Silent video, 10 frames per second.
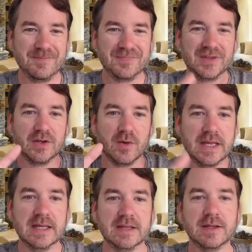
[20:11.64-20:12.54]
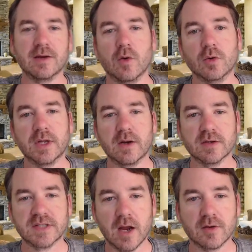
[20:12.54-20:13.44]
in the old
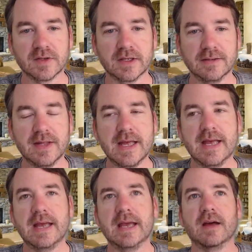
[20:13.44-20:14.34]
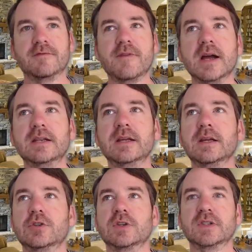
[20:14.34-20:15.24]
aristocracy. And I find it
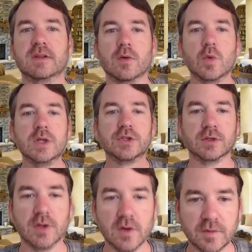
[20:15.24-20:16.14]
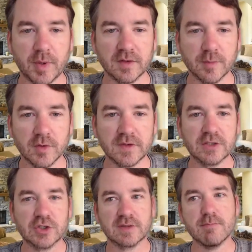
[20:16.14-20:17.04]
interesting that we took those principles
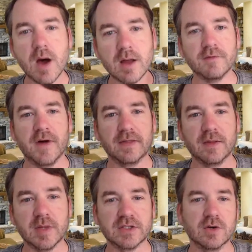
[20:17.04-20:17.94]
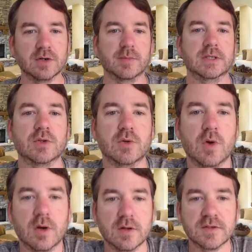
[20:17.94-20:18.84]
and just modified them and turned them into
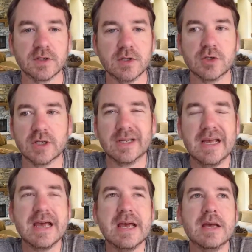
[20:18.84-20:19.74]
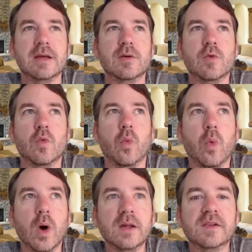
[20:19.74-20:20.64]
our Constitution.
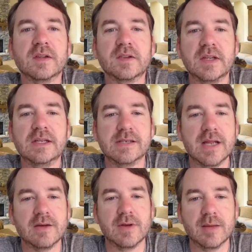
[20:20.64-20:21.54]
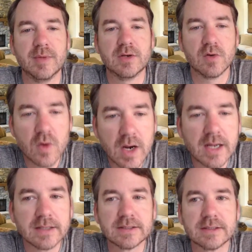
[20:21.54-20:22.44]
Was the Seton Downton Abbey
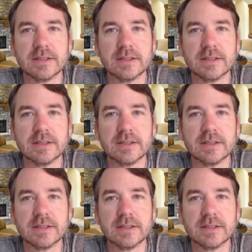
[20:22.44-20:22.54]
correct